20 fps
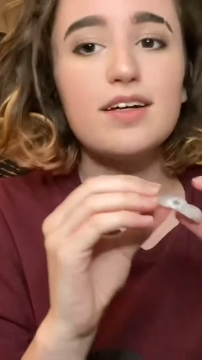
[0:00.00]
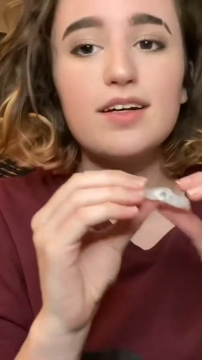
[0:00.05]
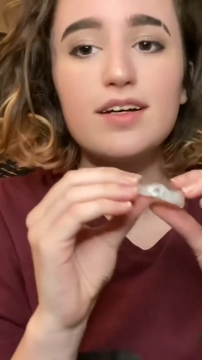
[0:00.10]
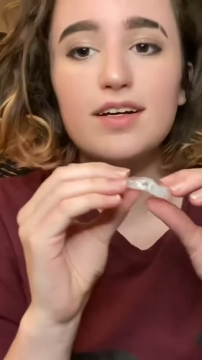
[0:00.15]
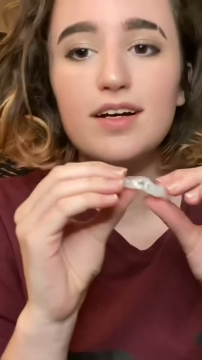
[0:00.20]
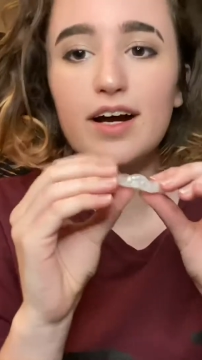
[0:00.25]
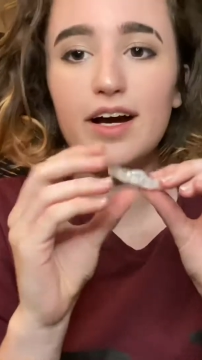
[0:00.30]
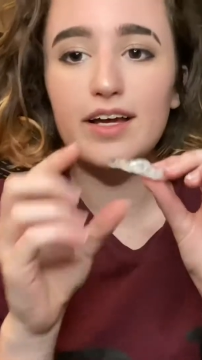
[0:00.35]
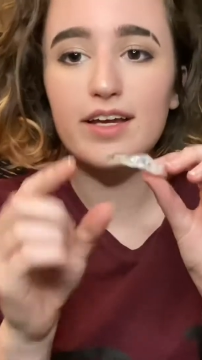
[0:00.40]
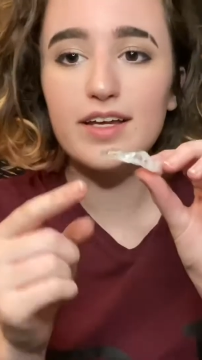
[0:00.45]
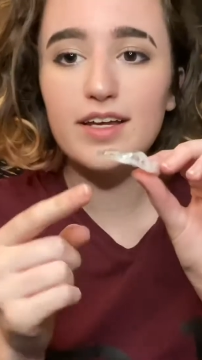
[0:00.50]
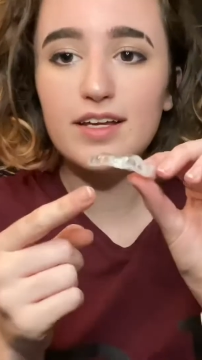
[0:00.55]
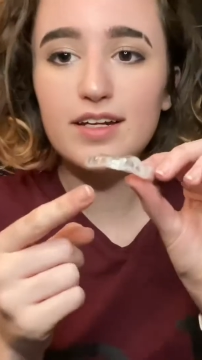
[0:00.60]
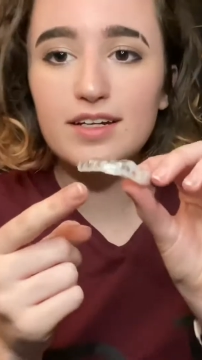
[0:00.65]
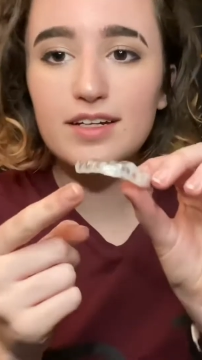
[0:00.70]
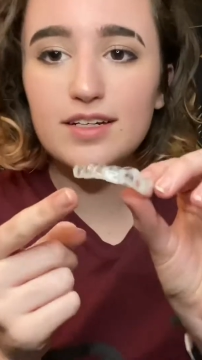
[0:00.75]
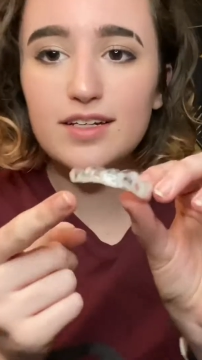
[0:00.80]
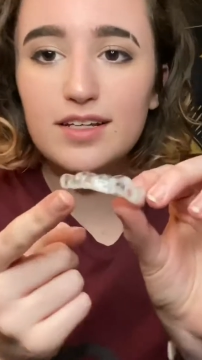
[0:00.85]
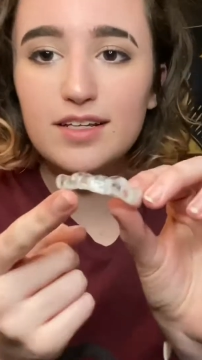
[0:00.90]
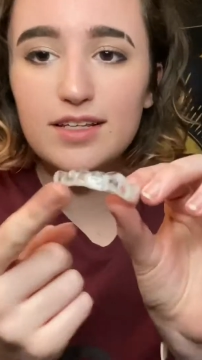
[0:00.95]
I
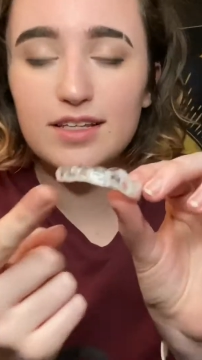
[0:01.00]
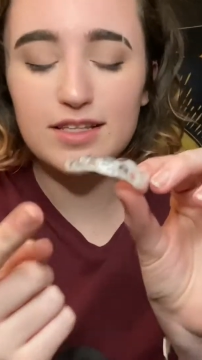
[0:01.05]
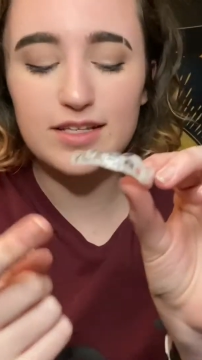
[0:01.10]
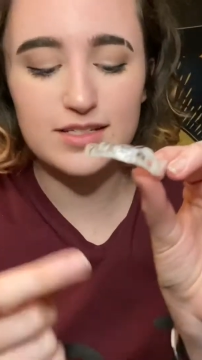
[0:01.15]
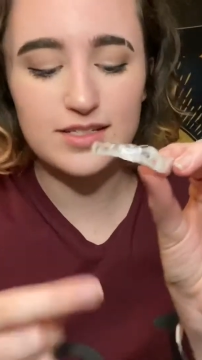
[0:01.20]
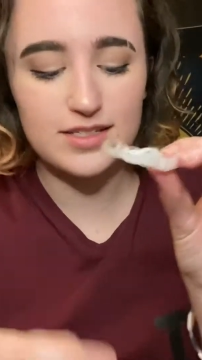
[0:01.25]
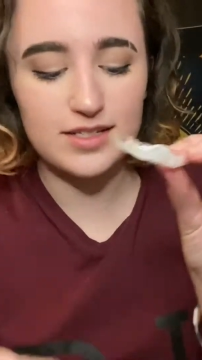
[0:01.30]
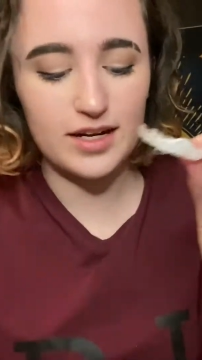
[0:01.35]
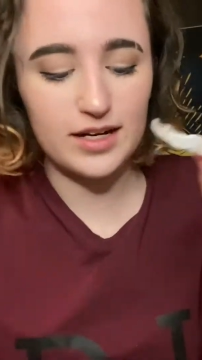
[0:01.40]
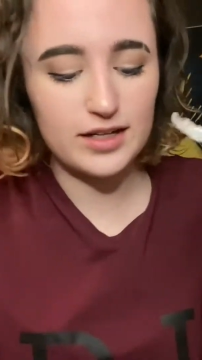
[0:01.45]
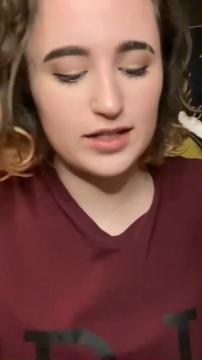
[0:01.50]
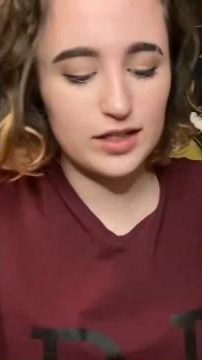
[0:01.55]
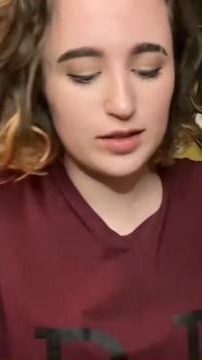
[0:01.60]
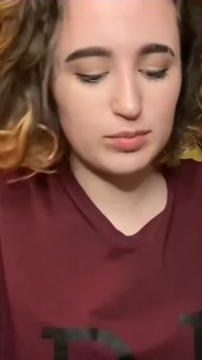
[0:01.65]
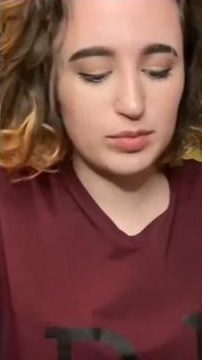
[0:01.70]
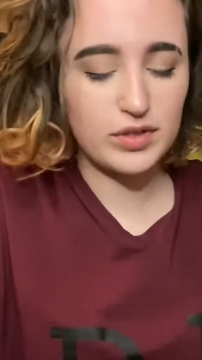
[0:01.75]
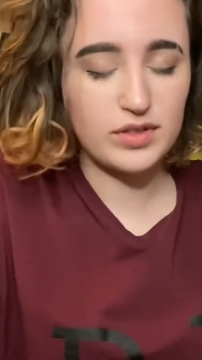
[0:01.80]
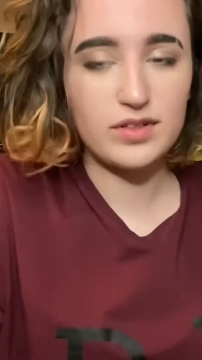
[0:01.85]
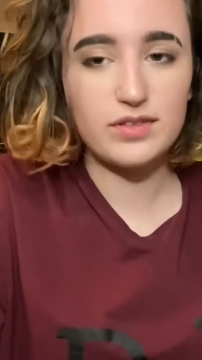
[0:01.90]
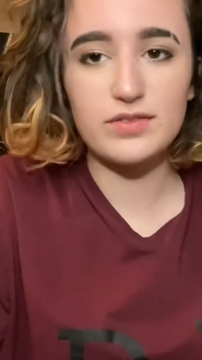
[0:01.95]
heated this side up,
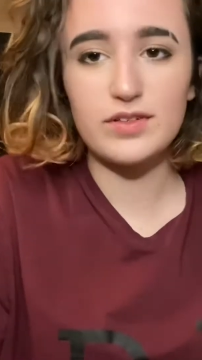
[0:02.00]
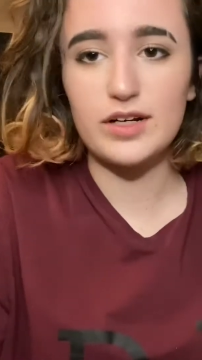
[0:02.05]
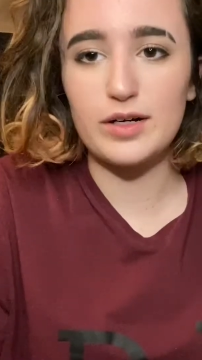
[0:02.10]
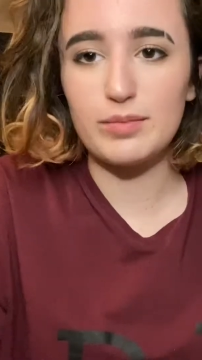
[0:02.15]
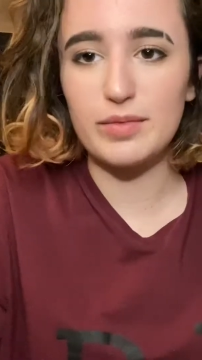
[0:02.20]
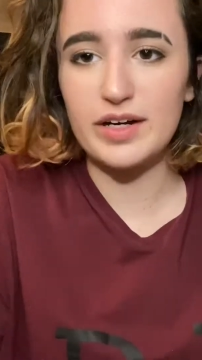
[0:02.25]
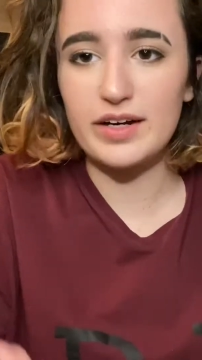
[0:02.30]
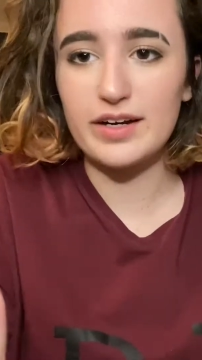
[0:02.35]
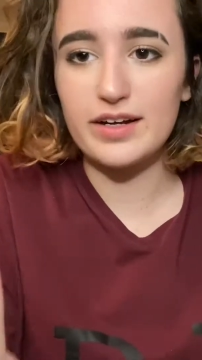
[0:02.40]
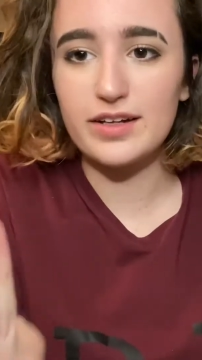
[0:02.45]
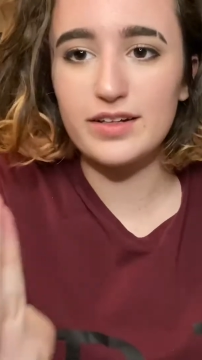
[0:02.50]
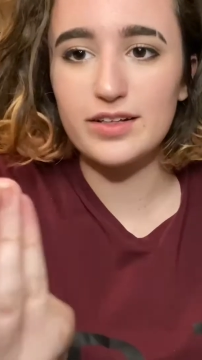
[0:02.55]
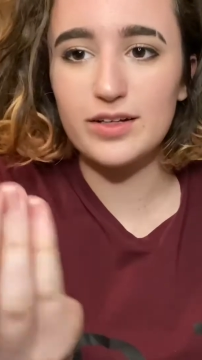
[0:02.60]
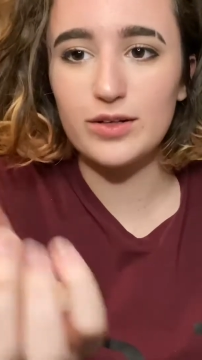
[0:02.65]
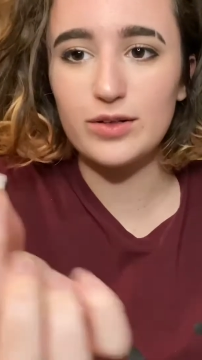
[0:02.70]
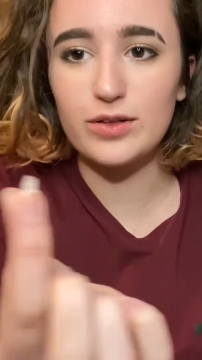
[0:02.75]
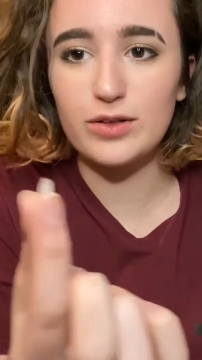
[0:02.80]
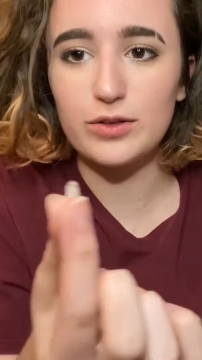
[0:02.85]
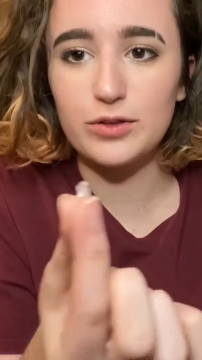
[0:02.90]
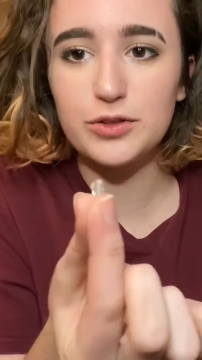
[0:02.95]
got my clear
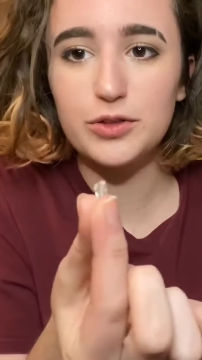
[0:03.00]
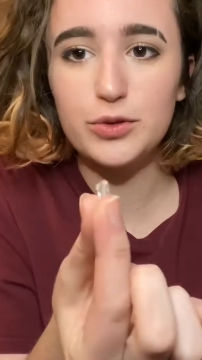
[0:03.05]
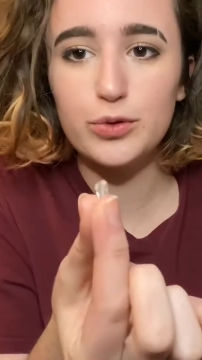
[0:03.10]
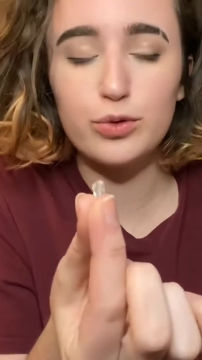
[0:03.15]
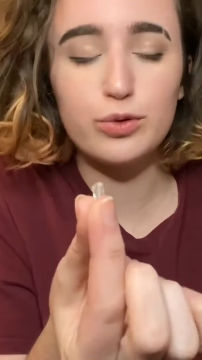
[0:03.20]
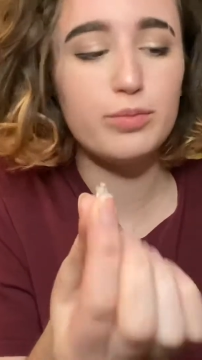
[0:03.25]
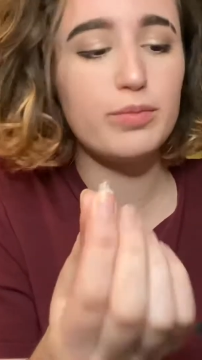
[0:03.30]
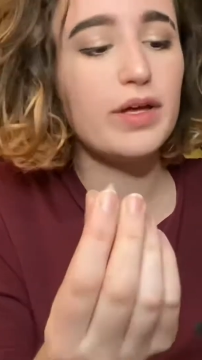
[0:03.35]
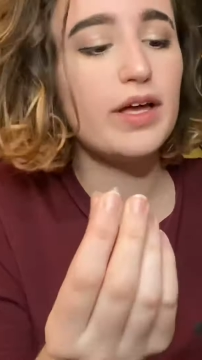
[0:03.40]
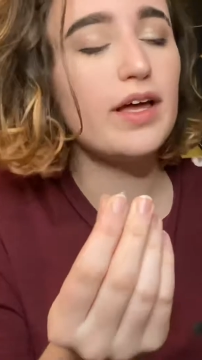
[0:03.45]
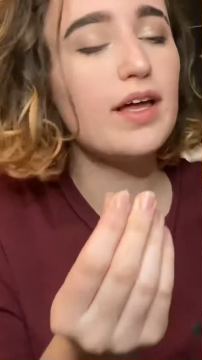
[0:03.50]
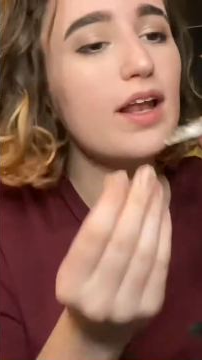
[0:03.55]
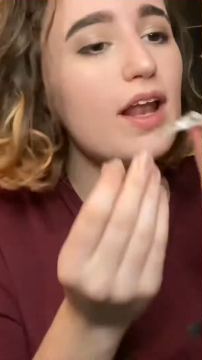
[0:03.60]
little tooth bit,